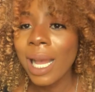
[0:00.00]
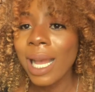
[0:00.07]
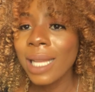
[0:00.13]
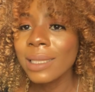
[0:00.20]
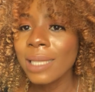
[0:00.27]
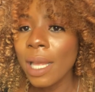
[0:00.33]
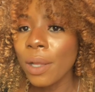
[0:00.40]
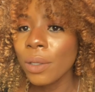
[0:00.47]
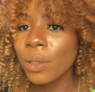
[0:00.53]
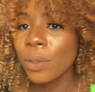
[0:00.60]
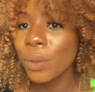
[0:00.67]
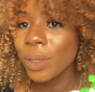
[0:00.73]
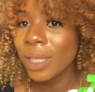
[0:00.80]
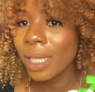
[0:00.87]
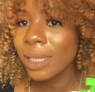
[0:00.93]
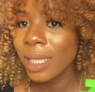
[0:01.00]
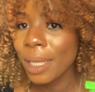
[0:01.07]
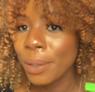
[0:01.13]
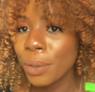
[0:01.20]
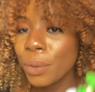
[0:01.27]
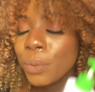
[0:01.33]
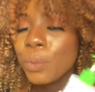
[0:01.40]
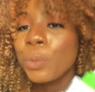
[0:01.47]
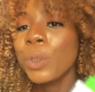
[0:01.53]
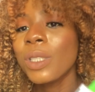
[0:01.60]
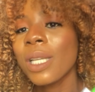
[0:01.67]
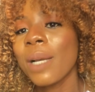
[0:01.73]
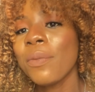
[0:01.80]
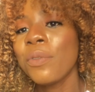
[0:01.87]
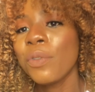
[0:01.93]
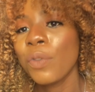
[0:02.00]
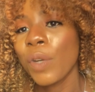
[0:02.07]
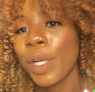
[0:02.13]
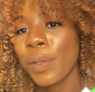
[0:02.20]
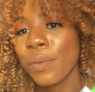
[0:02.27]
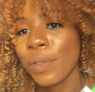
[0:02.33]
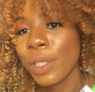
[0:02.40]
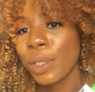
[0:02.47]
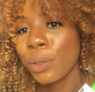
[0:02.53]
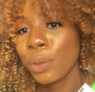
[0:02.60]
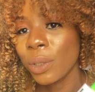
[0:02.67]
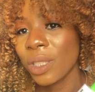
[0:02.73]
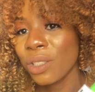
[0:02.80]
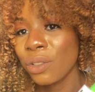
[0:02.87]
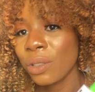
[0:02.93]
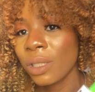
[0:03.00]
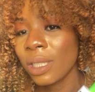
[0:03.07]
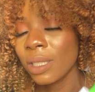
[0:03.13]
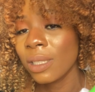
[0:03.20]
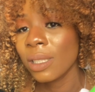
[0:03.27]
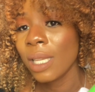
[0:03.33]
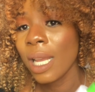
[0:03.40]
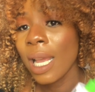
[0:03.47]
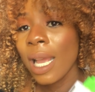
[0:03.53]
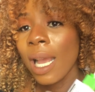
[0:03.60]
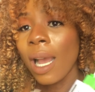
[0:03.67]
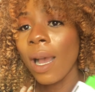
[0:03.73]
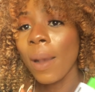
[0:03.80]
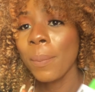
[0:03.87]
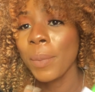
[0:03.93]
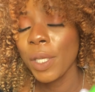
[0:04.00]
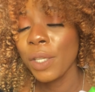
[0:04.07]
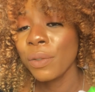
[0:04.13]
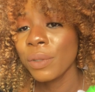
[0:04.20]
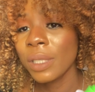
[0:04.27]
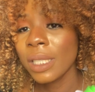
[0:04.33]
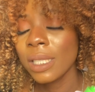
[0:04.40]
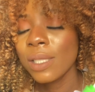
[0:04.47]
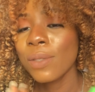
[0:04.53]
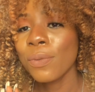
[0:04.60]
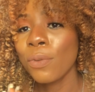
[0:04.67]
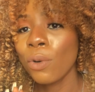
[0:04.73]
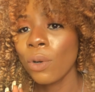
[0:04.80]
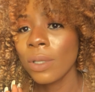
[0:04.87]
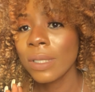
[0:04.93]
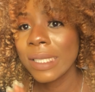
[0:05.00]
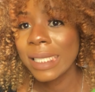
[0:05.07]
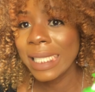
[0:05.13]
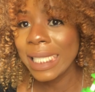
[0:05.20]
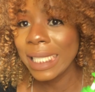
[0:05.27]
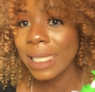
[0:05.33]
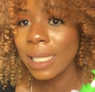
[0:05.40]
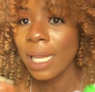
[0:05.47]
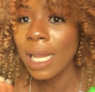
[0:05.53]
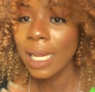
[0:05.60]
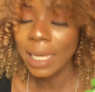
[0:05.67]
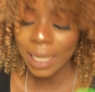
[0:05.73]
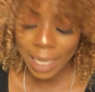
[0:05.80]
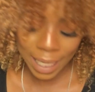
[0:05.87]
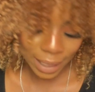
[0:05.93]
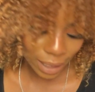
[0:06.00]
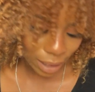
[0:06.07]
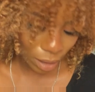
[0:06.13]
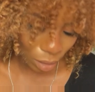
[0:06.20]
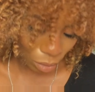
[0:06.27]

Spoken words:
and L-glutathione, which are very, very good ingredients for skin lightening.